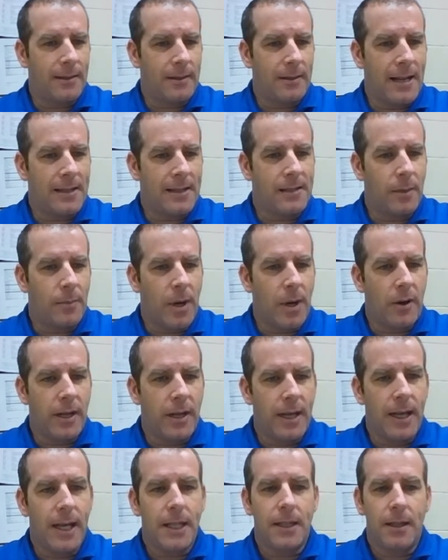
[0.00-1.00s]
That's about
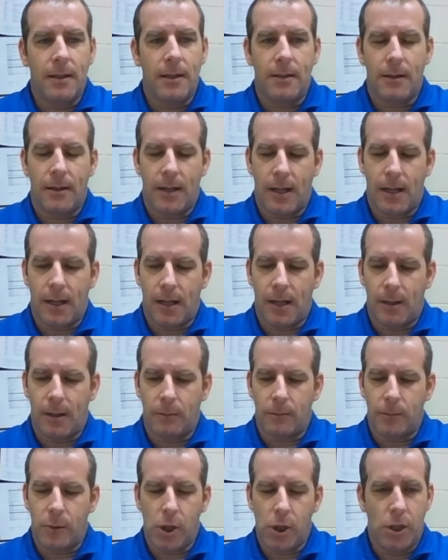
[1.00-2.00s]
it.
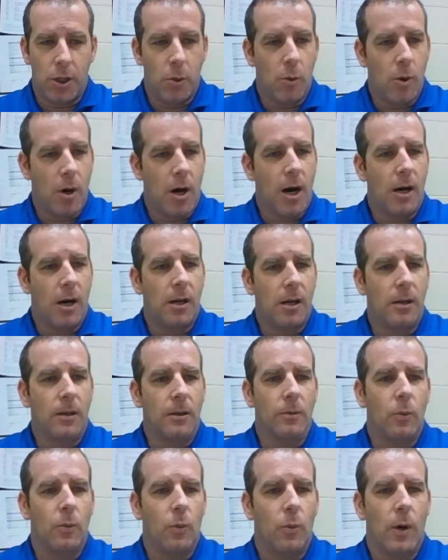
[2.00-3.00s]
You
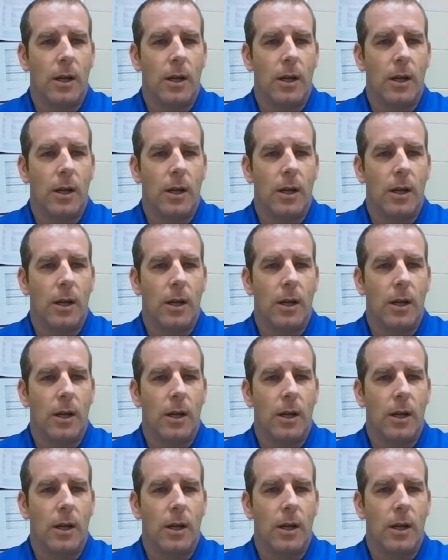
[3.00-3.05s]
are